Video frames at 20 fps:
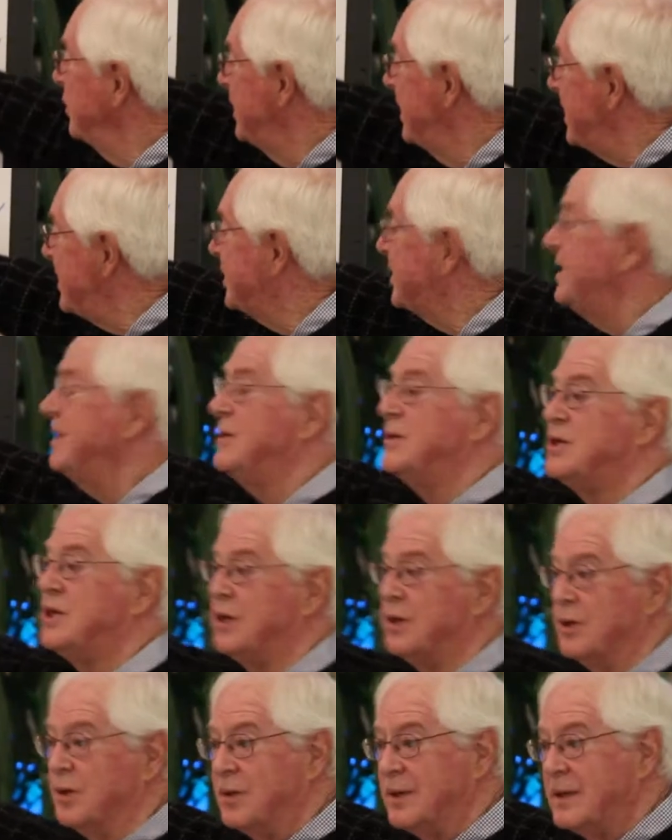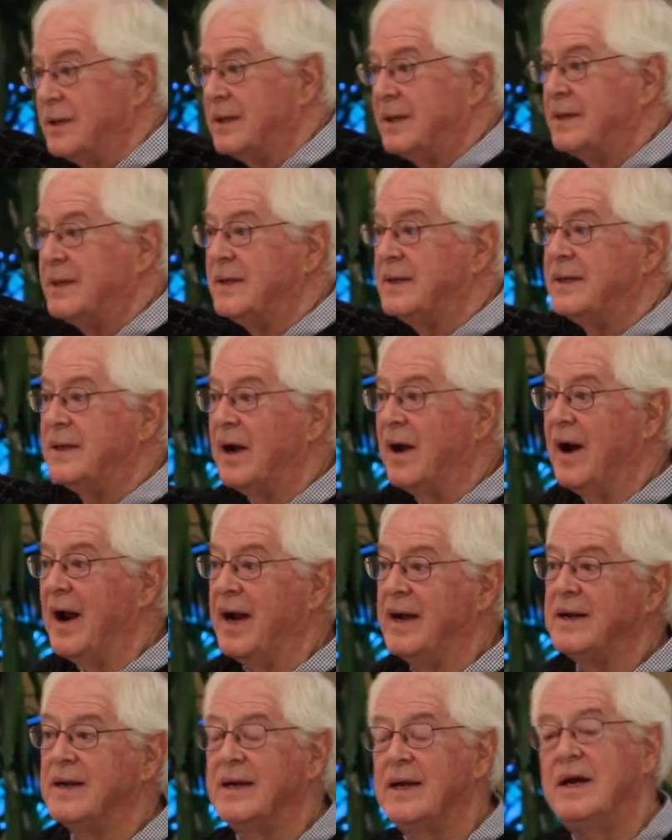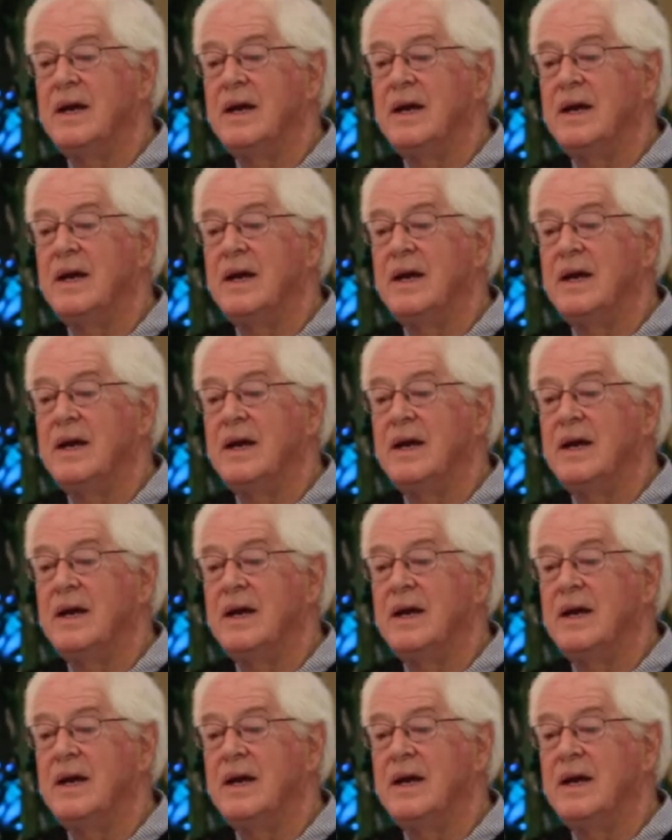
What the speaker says: listen to, all right,